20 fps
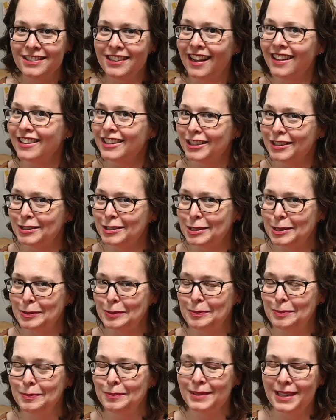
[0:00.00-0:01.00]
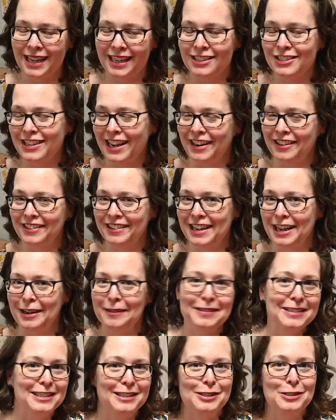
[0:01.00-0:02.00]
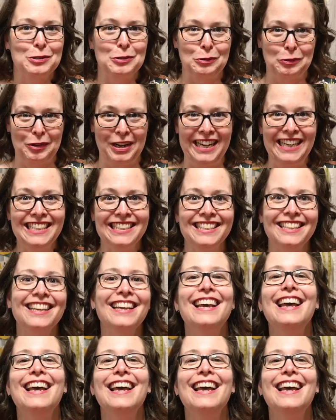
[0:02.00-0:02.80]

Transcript: on the YouTube channel now, which is great.